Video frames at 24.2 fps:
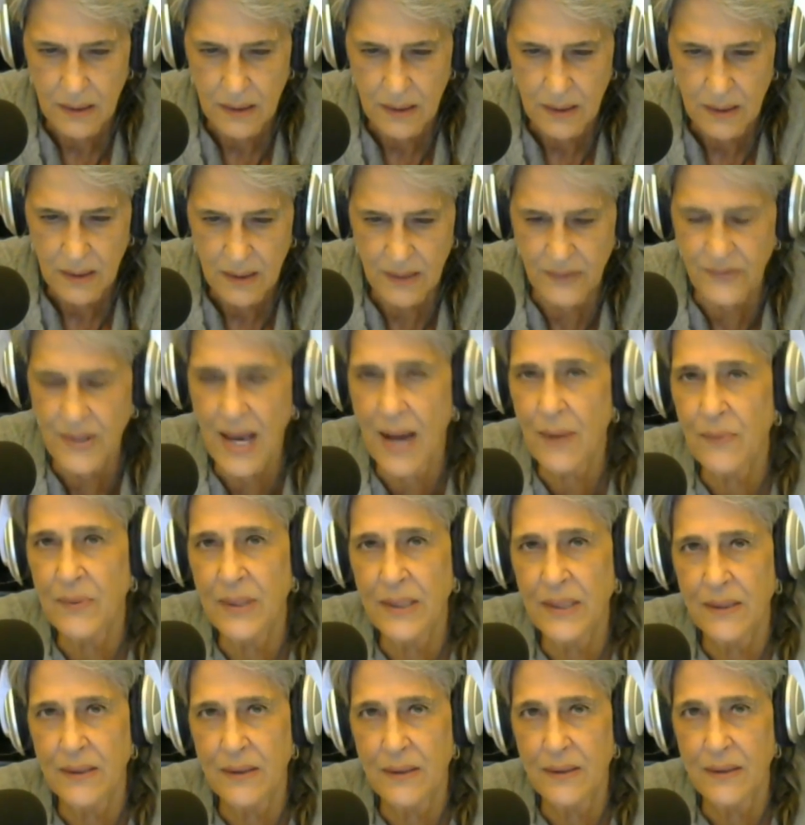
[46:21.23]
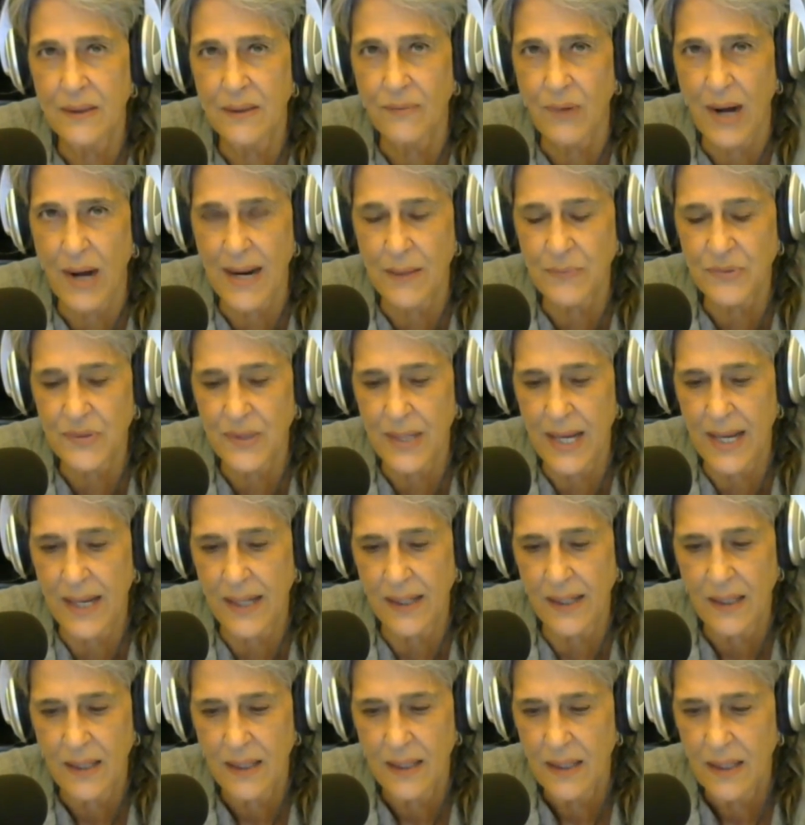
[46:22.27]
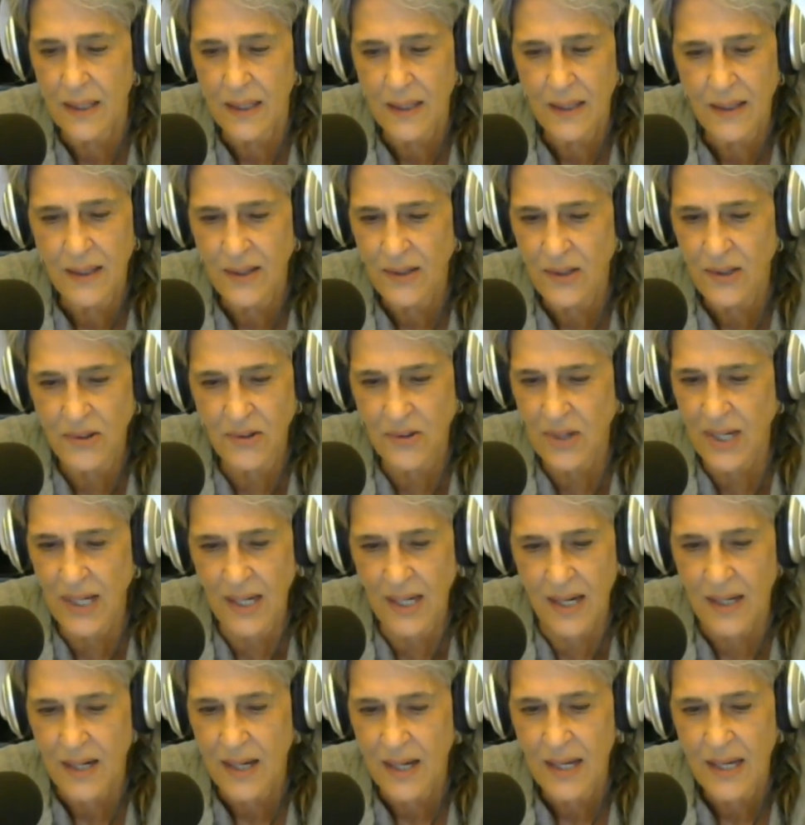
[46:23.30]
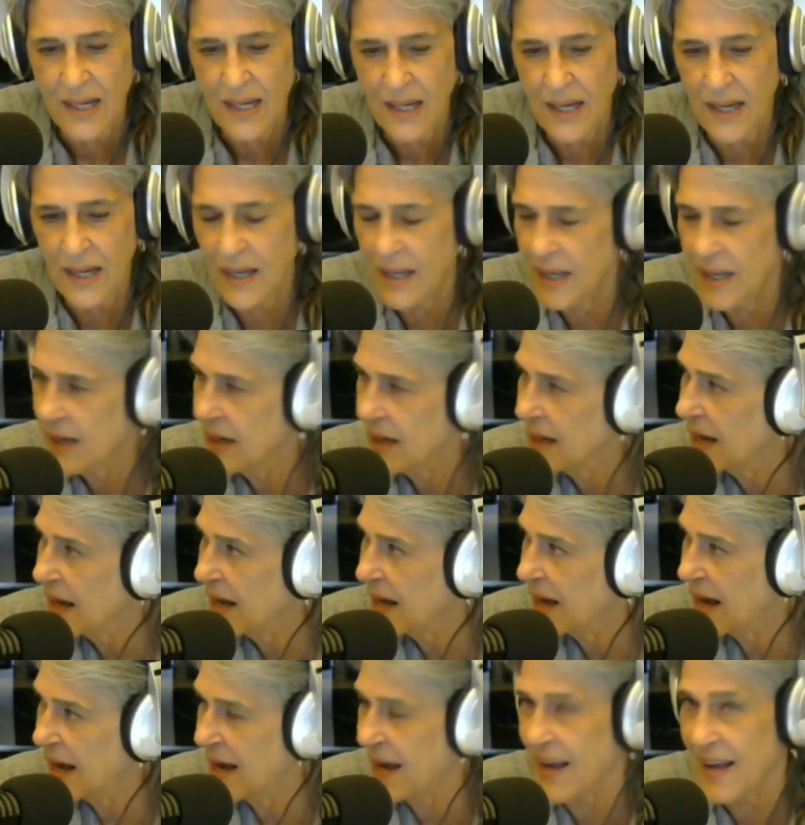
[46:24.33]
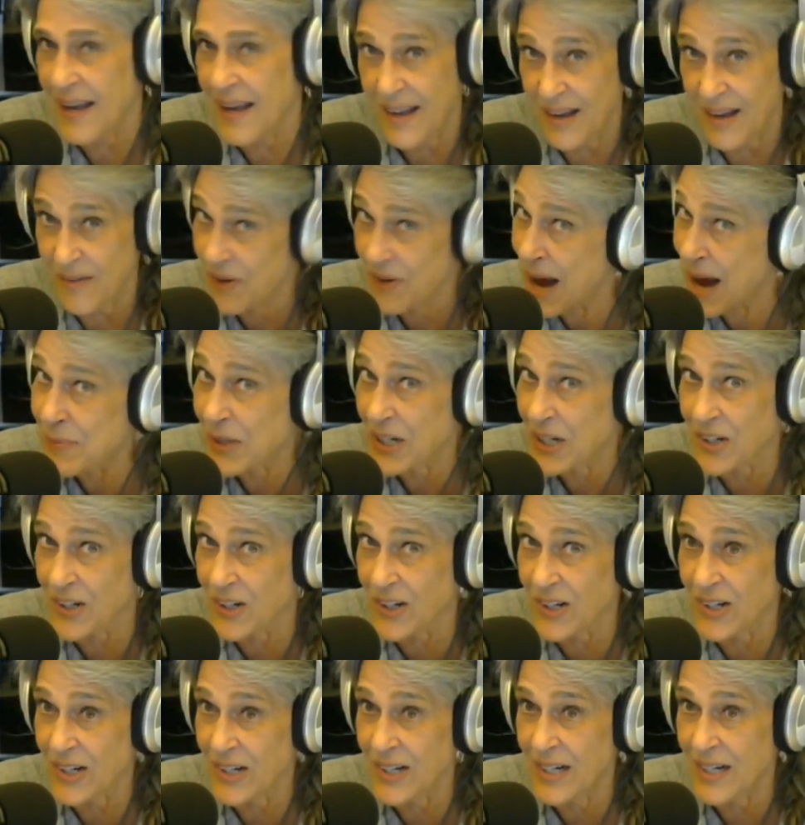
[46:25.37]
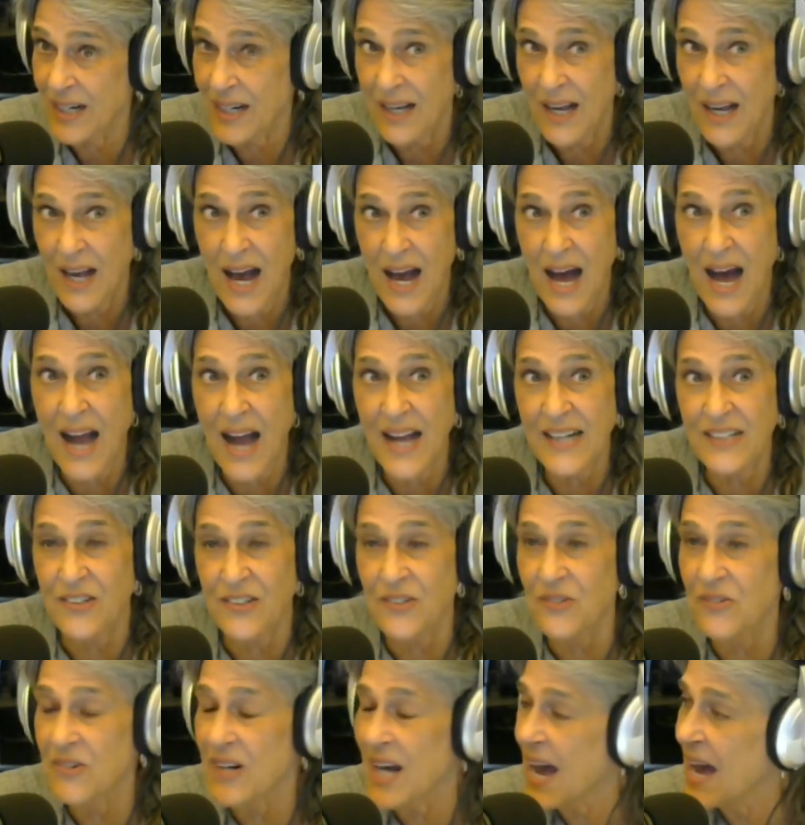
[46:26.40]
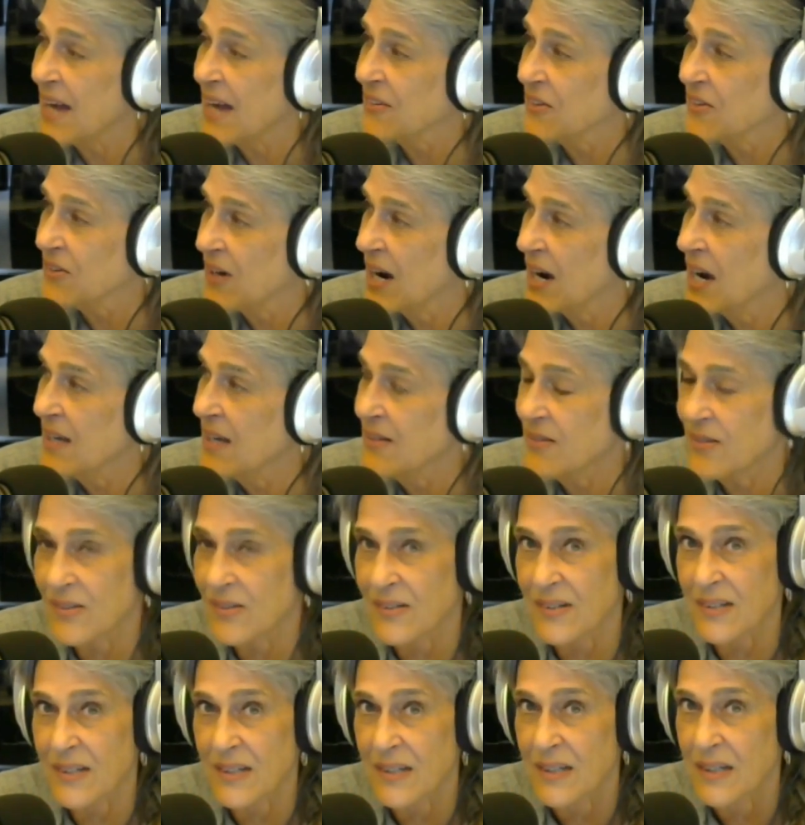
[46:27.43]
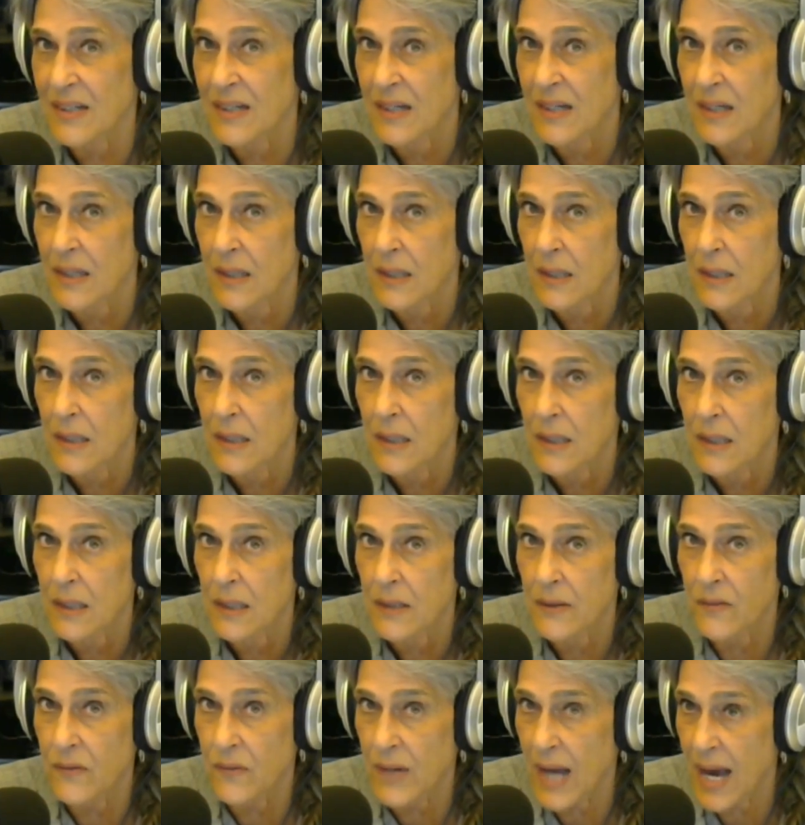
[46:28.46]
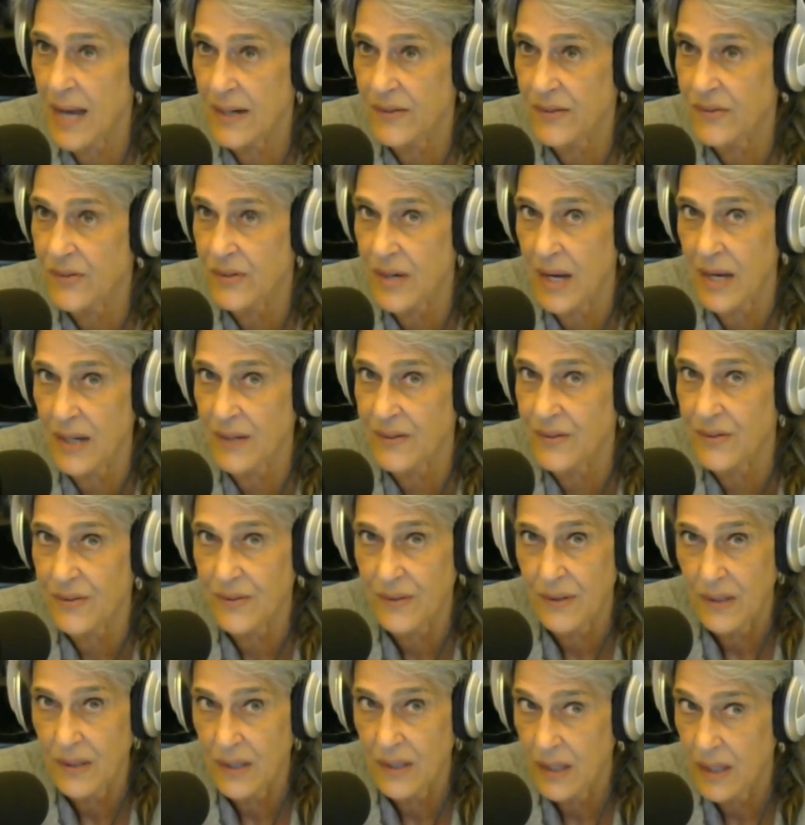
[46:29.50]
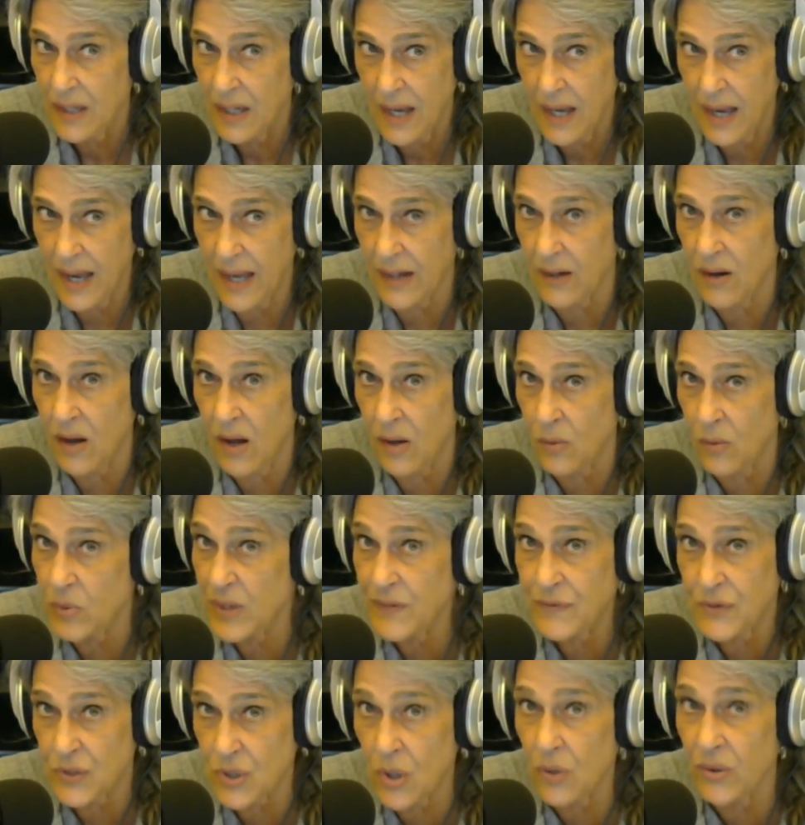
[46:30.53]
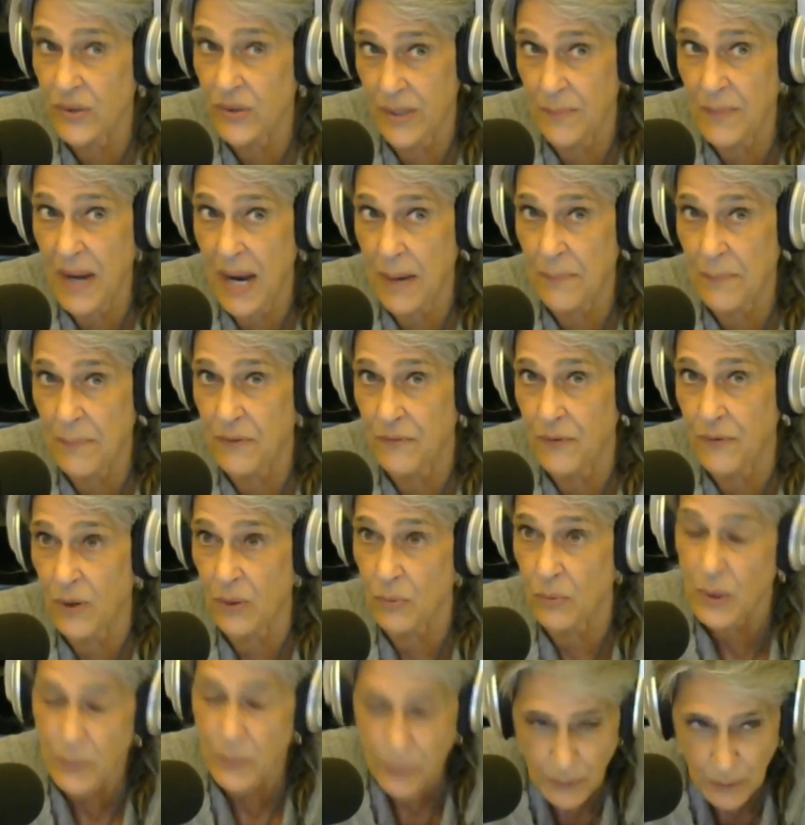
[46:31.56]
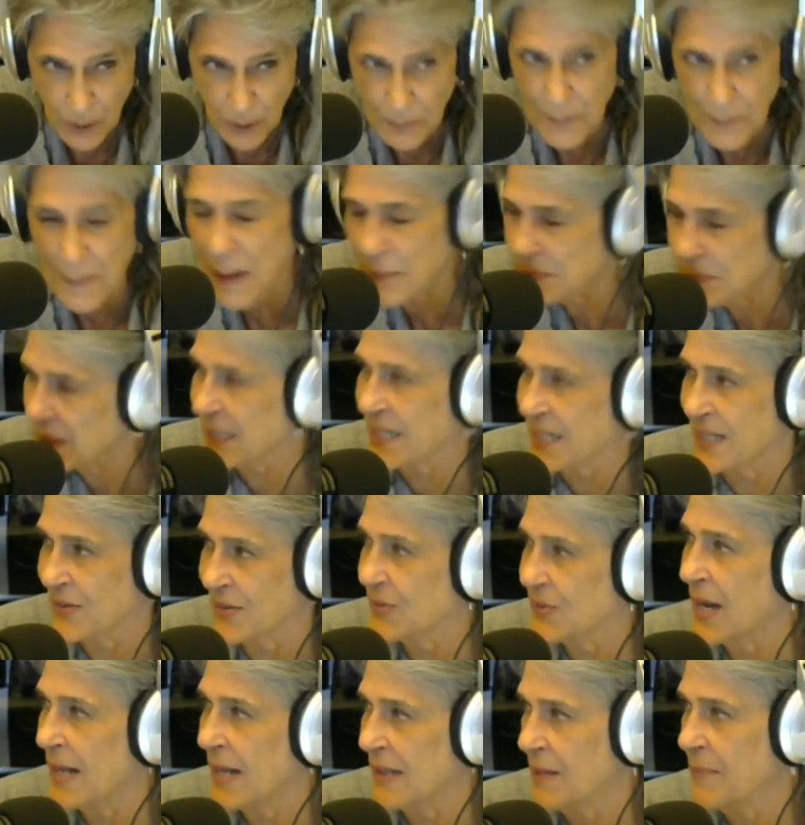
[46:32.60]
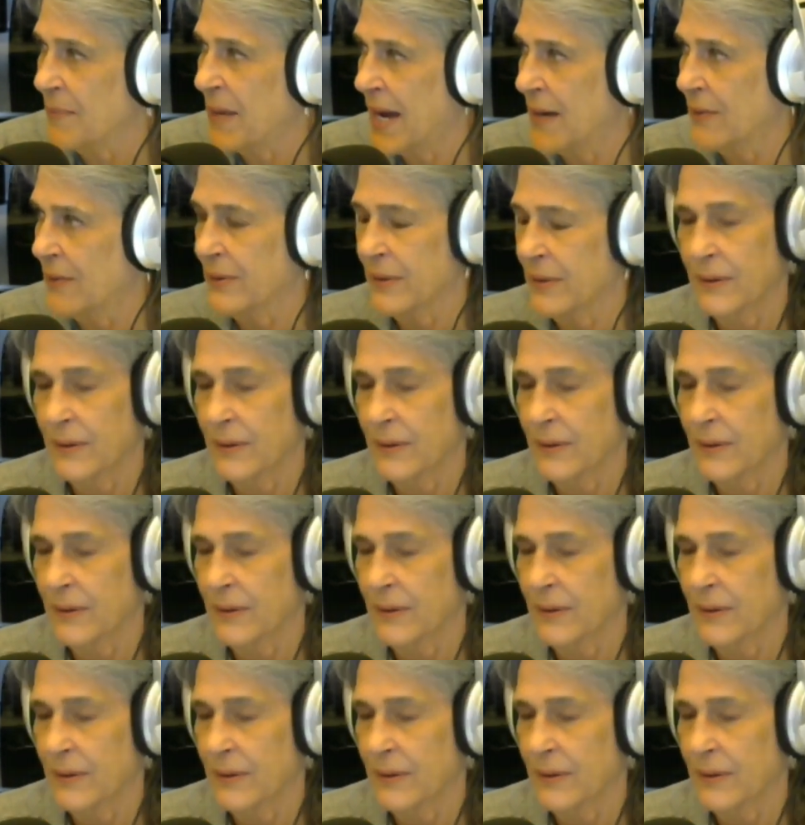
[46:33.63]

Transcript: Is that what Graham's saying? Can't. Hey, if I'm a Kurd, I do not trust the United States at all. We've sold them out before. Republicans sell them out.